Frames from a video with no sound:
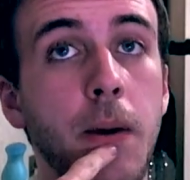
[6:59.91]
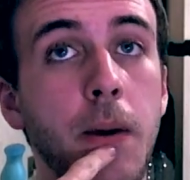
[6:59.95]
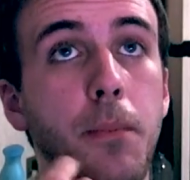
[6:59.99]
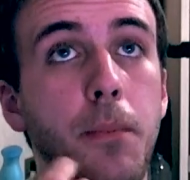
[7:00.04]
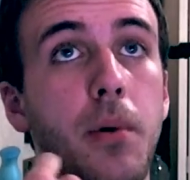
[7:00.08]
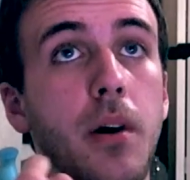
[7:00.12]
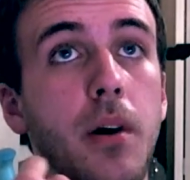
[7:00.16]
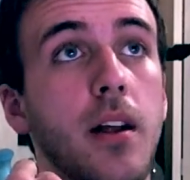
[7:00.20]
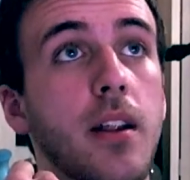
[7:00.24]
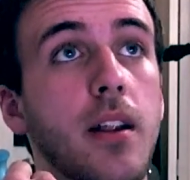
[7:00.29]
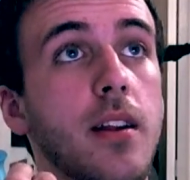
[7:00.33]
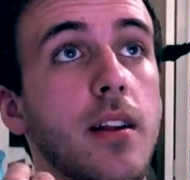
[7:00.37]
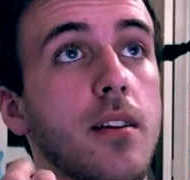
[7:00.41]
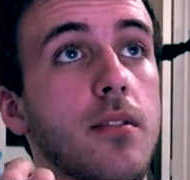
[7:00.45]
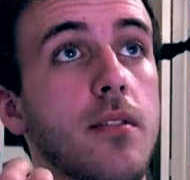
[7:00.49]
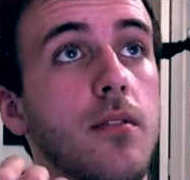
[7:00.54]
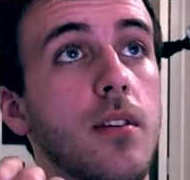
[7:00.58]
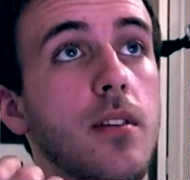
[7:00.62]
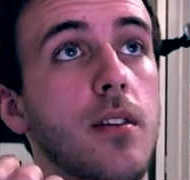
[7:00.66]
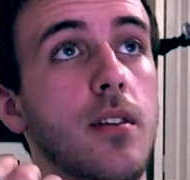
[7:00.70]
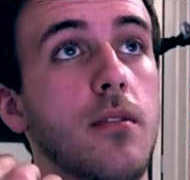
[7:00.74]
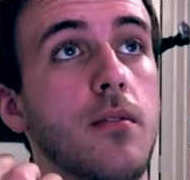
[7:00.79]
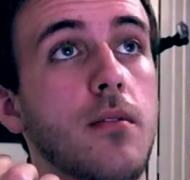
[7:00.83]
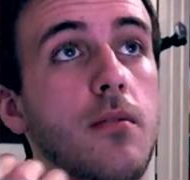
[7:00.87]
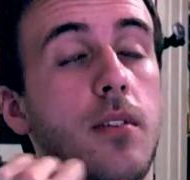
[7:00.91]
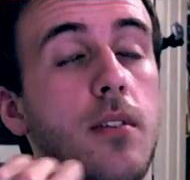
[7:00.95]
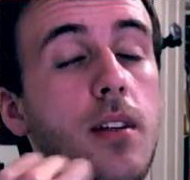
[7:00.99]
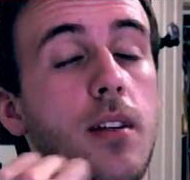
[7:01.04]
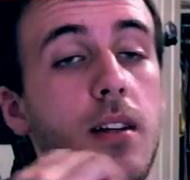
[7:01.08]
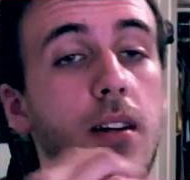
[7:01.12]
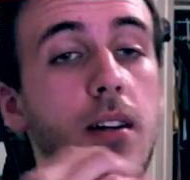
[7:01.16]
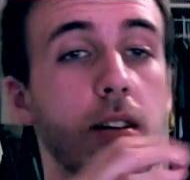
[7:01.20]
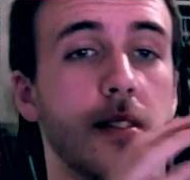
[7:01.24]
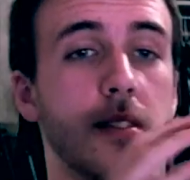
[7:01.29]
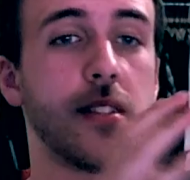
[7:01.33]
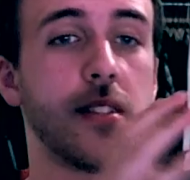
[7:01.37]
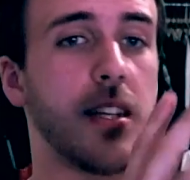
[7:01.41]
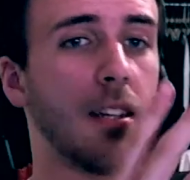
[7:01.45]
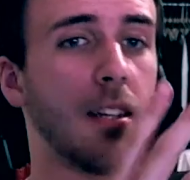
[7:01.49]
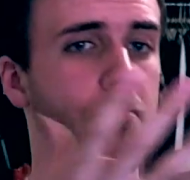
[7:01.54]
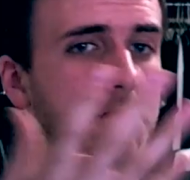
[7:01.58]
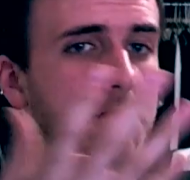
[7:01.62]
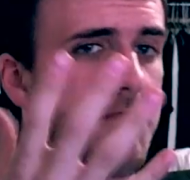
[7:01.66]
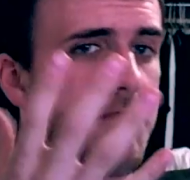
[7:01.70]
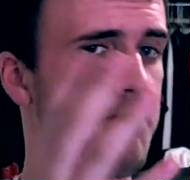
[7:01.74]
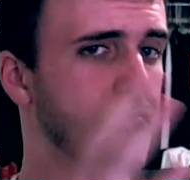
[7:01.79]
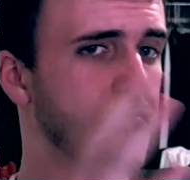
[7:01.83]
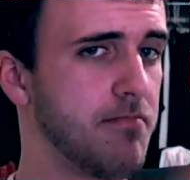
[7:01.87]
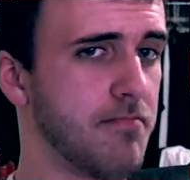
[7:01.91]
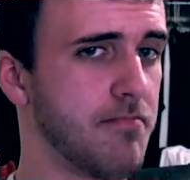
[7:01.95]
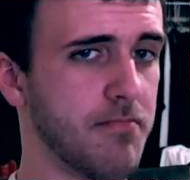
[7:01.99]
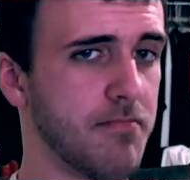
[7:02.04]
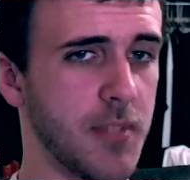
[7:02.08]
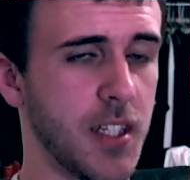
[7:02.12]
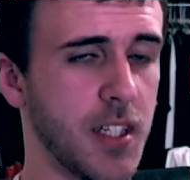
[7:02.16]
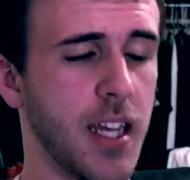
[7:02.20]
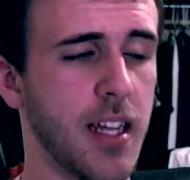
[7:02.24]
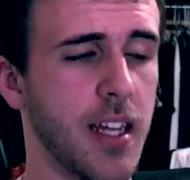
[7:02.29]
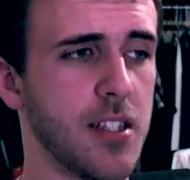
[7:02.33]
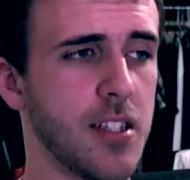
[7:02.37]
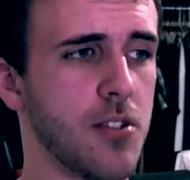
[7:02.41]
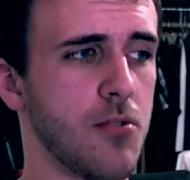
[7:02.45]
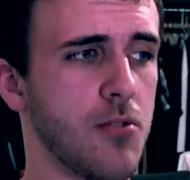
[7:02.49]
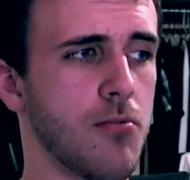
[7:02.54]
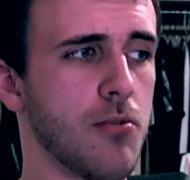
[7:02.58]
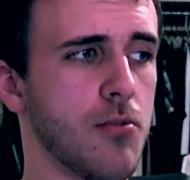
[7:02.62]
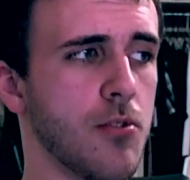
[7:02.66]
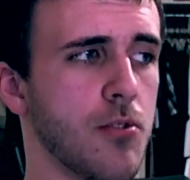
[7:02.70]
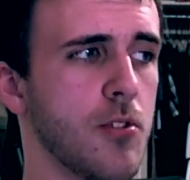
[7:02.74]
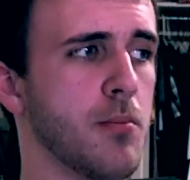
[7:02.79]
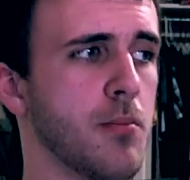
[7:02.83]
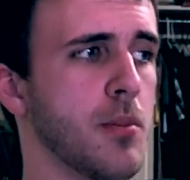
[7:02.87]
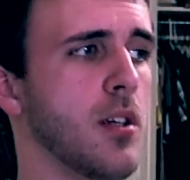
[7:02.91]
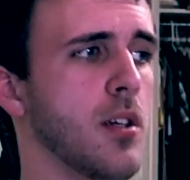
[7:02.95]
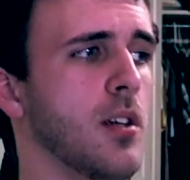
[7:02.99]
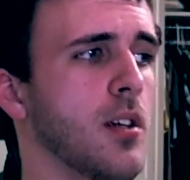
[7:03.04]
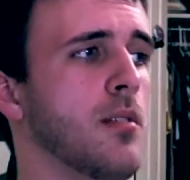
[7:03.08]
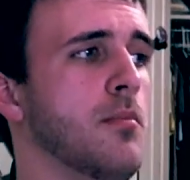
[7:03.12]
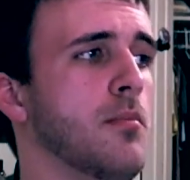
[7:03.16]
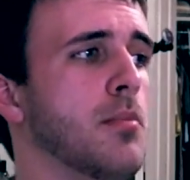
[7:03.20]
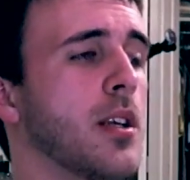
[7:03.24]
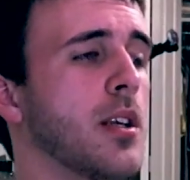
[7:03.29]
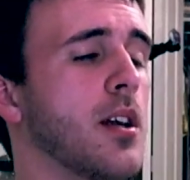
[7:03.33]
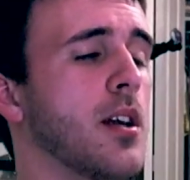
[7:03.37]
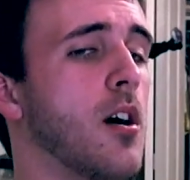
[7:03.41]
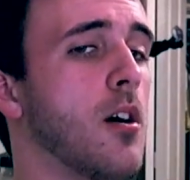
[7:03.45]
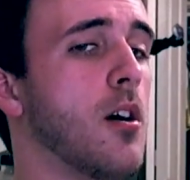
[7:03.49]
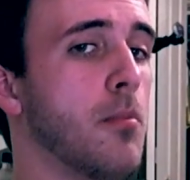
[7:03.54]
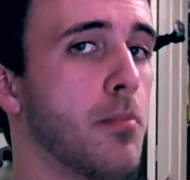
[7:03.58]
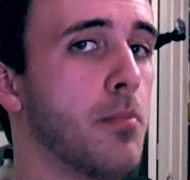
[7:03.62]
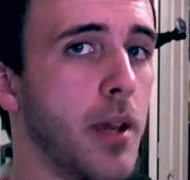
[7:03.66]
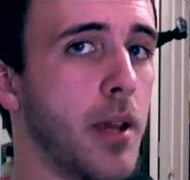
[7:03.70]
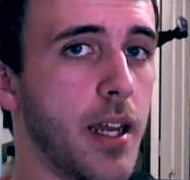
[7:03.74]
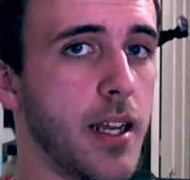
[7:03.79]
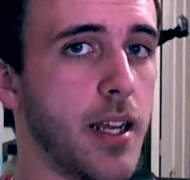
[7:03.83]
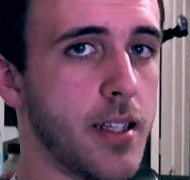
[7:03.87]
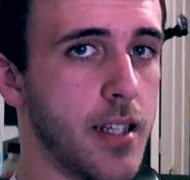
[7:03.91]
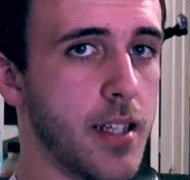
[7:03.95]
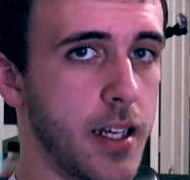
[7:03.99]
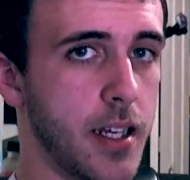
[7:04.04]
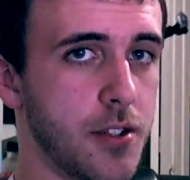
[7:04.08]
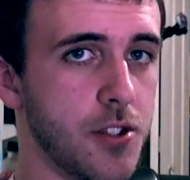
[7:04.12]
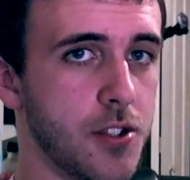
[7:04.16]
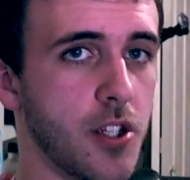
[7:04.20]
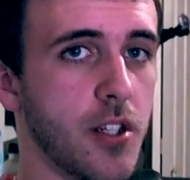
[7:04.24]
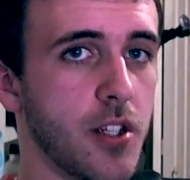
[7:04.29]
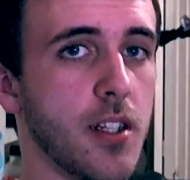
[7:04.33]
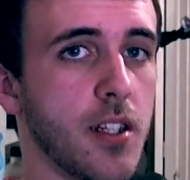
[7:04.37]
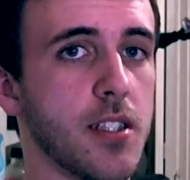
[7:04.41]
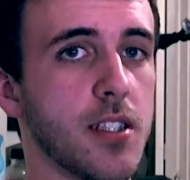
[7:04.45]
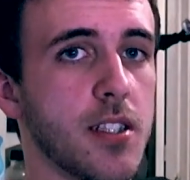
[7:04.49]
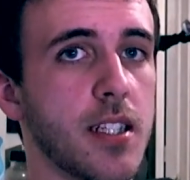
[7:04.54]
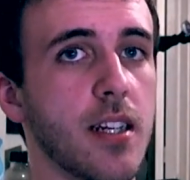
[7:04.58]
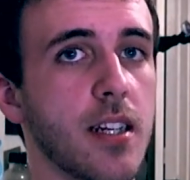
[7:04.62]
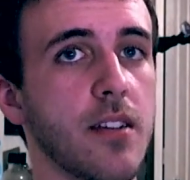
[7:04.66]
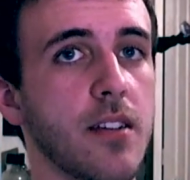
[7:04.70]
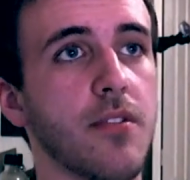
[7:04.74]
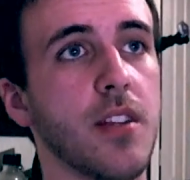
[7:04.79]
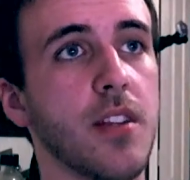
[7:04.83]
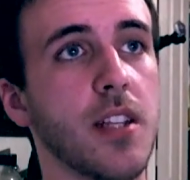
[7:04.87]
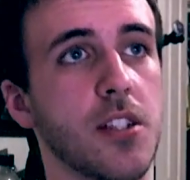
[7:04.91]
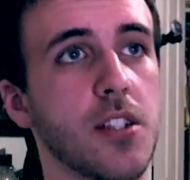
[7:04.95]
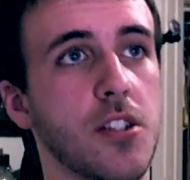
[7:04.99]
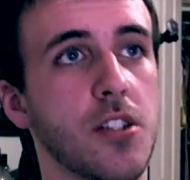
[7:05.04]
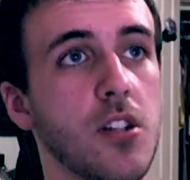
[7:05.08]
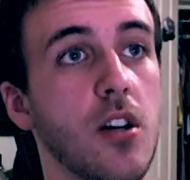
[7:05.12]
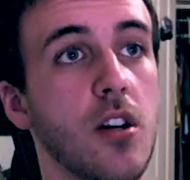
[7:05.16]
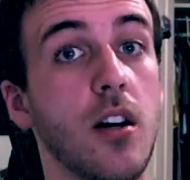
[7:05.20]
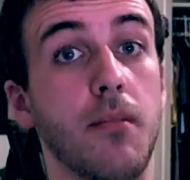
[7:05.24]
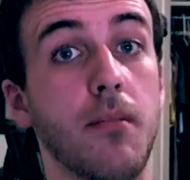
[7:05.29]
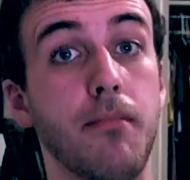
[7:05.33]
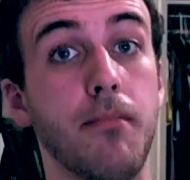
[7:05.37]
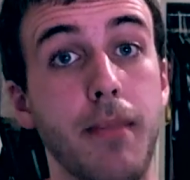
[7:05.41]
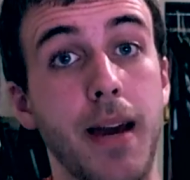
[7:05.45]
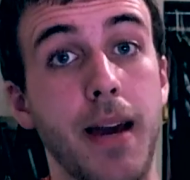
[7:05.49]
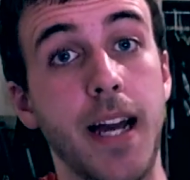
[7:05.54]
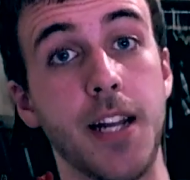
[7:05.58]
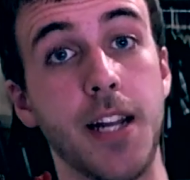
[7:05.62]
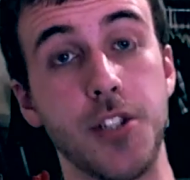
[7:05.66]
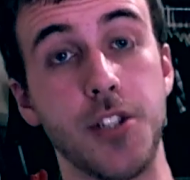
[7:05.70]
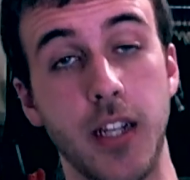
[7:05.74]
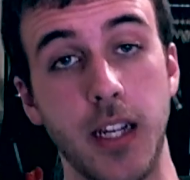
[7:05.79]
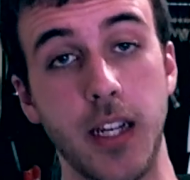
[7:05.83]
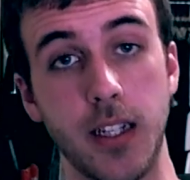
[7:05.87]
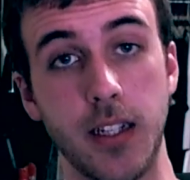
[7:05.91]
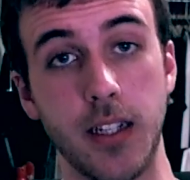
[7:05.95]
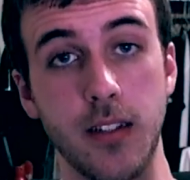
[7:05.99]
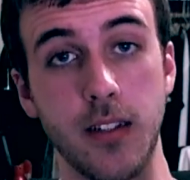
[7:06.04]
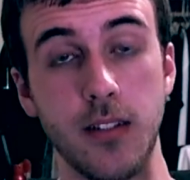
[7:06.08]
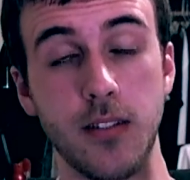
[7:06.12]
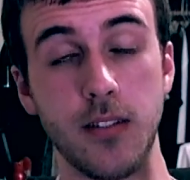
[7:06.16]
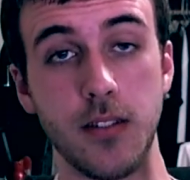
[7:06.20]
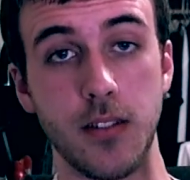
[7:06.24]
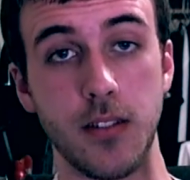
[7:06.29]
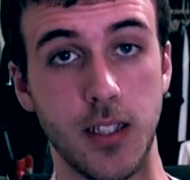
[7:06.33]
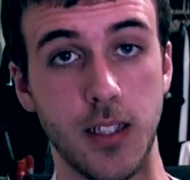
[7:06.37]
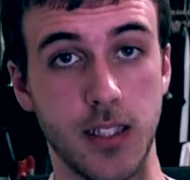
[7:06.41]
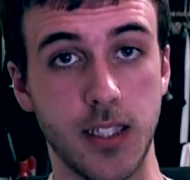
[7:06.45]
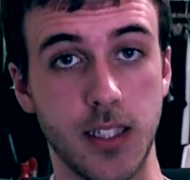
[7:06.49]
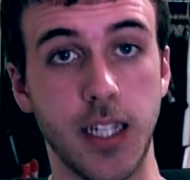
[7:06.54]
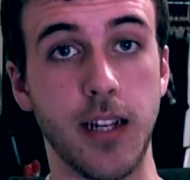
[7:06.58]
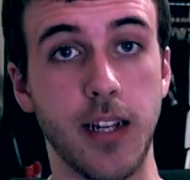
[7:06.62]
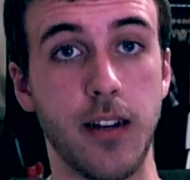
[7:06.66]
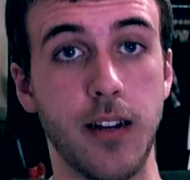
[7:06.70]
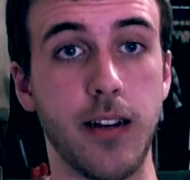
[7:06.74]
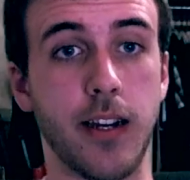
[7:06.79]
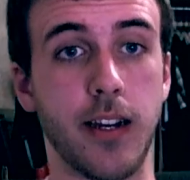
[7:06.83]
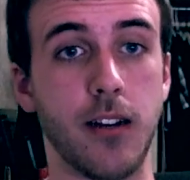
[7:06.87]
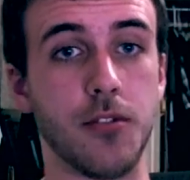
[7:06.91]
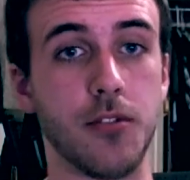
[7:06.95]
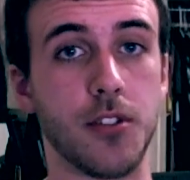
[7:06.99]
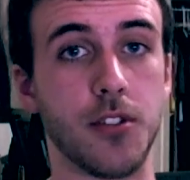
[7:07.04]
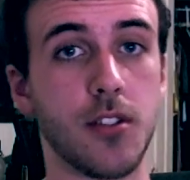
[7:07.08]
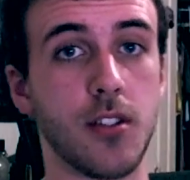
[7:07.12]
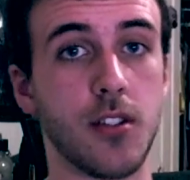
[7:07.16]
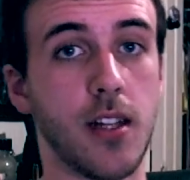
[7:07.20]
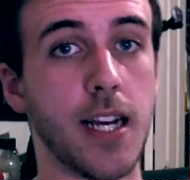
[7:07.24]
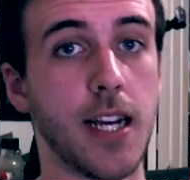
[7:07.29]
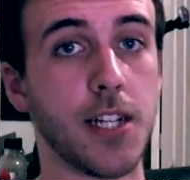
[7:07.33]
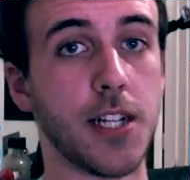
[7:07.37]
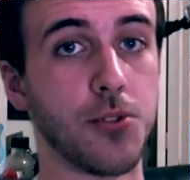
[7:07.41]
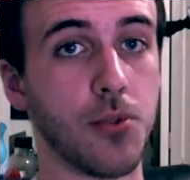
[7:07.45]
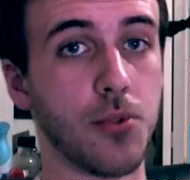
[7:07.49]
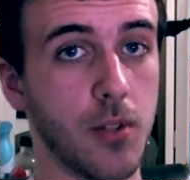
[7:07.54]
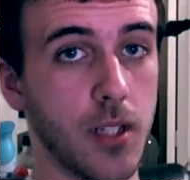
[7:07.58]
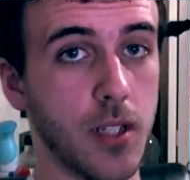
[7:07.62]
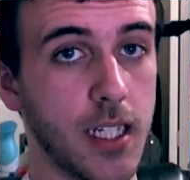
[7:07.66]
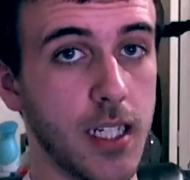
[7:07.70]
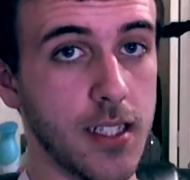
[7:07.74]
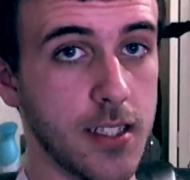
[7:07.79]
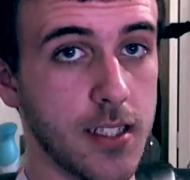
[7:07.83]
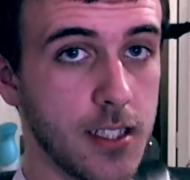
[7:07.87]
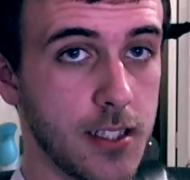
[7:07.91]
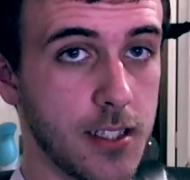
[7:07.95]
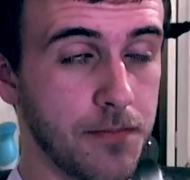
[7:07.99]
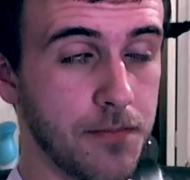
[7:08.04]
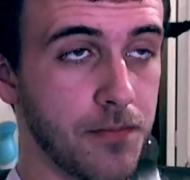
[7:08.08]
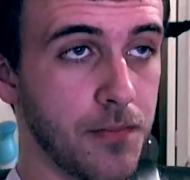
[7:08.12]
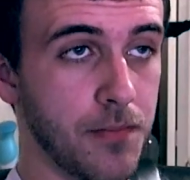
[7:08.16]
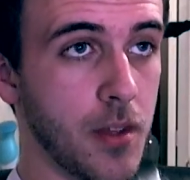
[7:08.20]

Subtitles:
But I like, okay, that's a rumor, but I'll pay attention and see if this song Magic does get announced / released.